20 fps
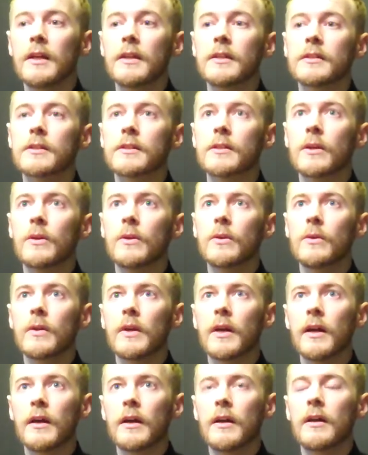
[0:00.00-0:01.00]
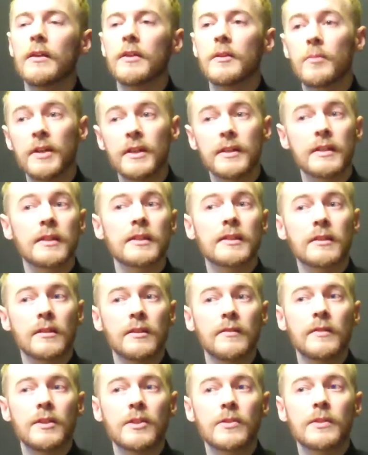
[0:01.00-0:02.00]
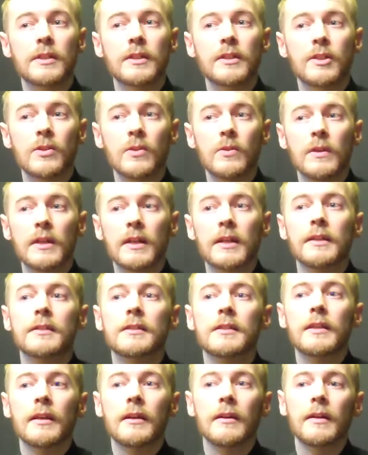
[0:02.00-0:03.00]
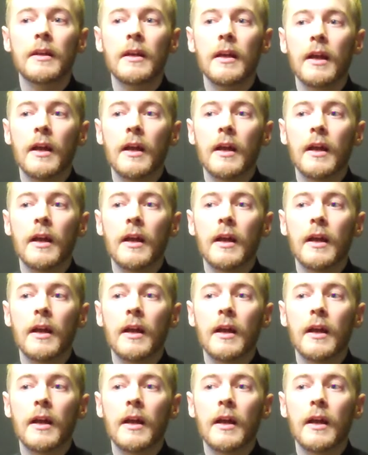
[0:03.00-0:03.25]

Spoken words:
So the brain takes a lot of interesting shortcuts there,